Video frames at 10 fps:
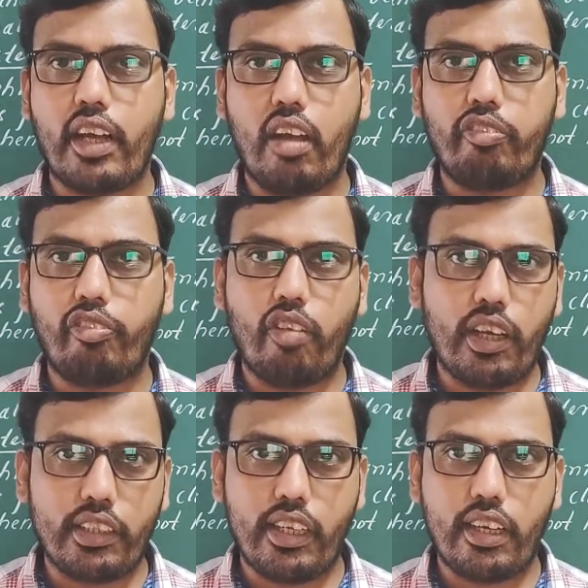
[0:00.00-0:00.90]
of
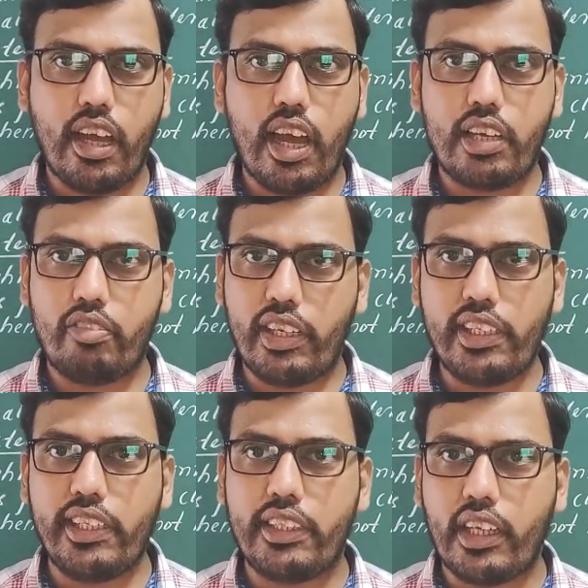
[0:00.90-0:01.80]
water or
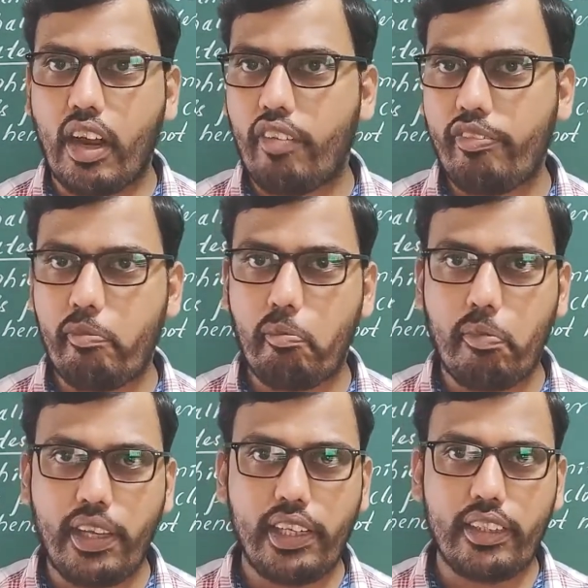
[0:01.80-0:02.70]
1 liter of
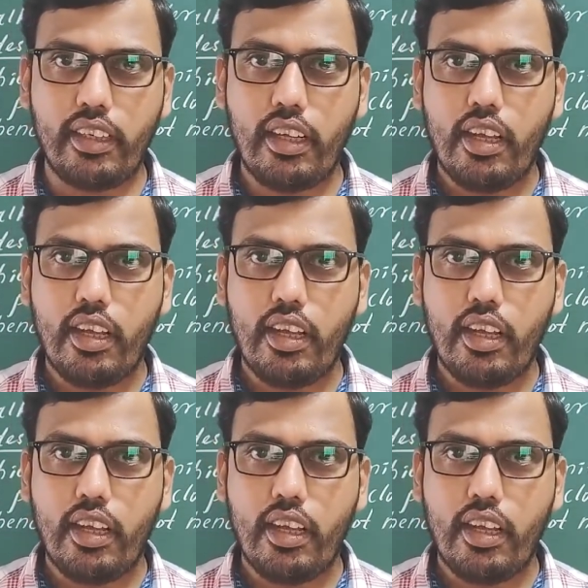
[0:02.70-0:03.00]
milk,